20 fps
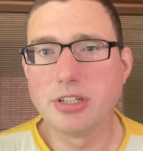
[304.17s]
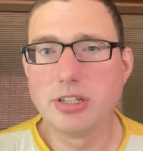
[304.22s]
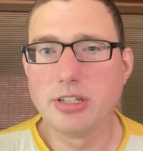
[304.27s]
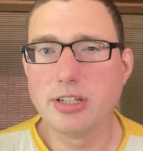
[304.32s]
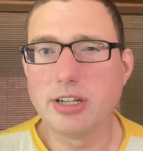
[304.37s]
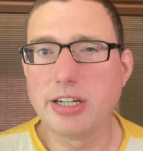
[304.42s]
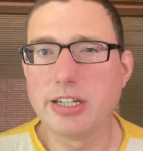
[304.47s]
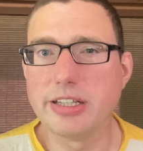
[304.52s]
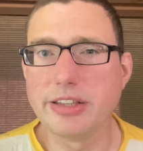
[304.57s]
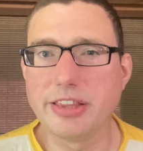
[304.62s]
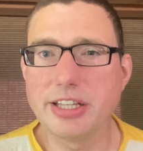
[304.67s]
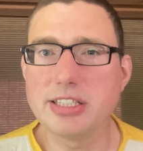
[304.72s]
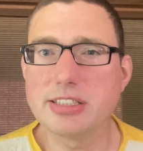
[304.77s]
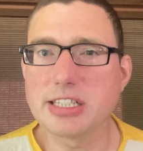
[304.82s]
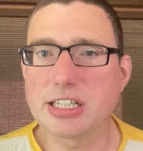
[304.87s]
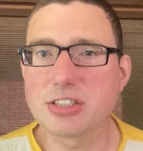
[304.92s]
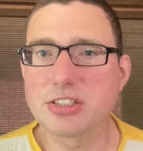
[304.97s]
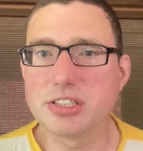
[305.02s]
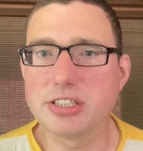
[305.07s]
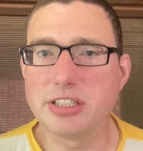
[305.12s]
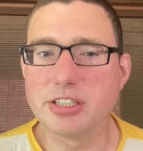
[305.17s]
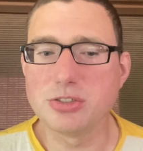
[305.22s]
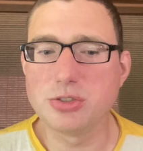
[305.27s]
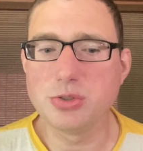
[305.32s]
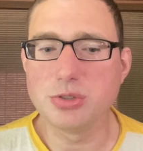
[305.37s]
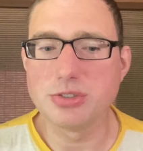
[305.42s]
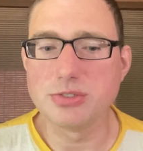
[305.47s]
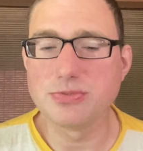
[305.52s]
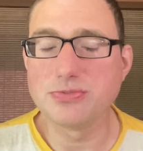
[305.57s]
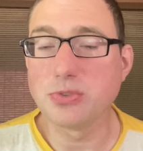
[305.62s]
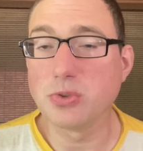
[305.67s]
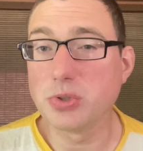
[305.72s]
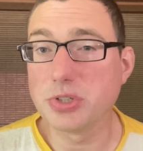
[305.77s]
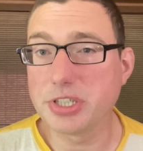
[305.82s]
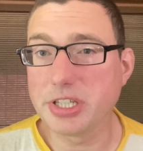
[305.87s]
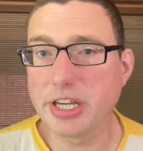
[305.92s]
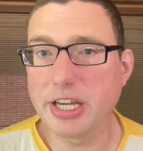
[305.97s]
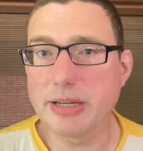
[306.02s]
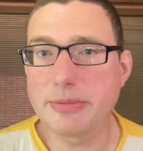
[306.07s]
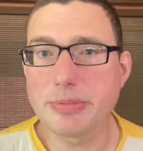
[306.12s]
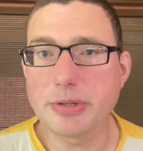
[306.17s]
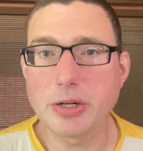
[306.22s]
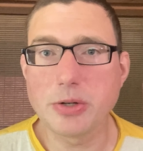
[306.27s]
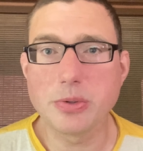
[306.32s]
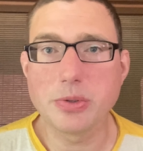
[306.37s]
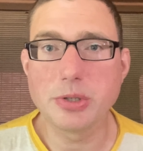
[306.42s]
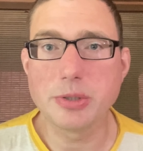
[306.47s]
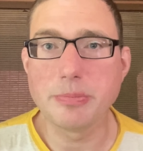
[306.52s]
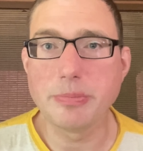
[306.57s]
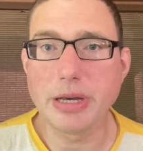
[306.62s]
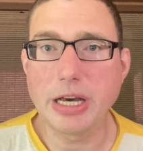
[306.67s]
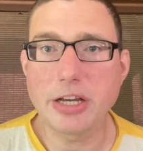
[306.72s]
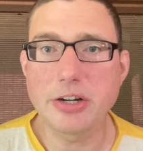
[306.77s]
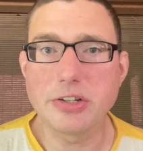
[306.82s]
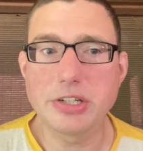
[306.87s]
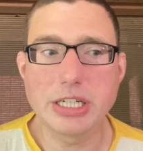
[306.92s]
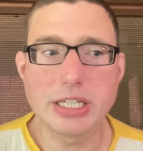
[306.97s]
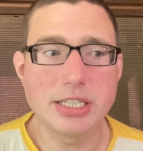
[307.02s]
I think it's actually a 240 amp hour battery.